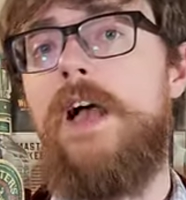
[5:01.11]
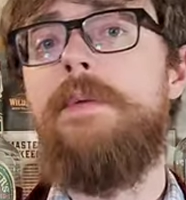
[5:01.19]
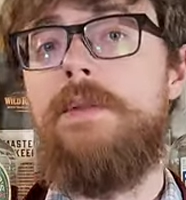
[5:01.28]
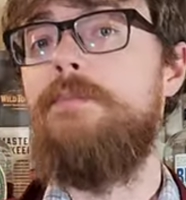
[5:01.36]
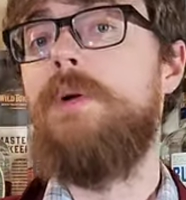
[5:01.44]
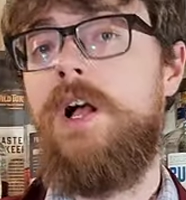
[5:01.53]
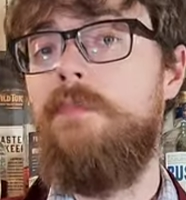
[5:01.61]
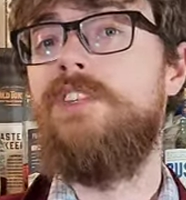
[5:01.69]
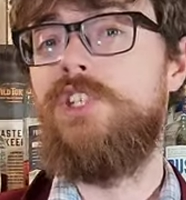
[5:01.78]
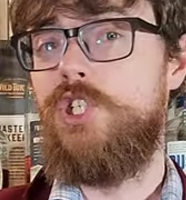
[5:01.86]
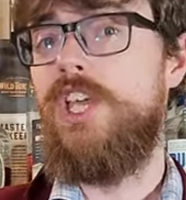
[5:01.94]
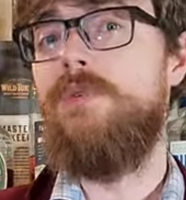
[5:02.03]
I mean, become
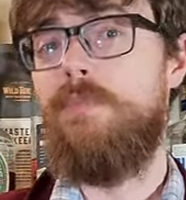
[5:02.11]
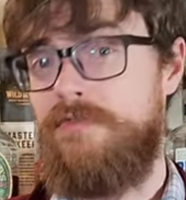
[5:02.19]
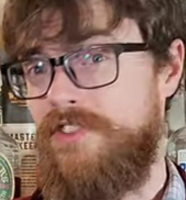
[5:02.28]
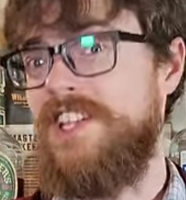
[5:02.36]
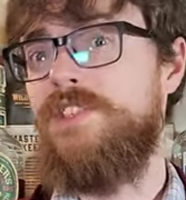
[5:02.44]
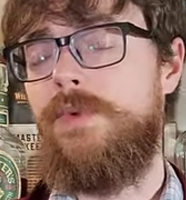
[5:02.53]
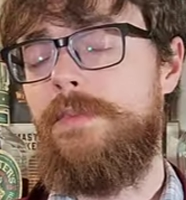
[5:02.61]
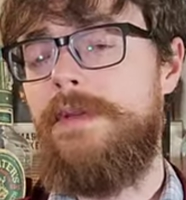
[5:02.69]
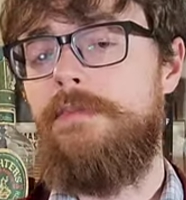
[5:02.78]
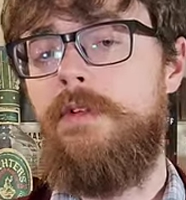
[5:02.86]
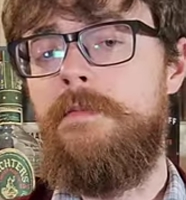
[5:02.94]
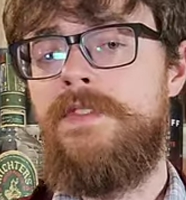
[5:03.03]
legit friends with
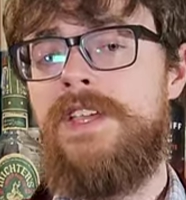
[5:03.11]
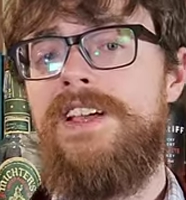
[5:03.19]
people.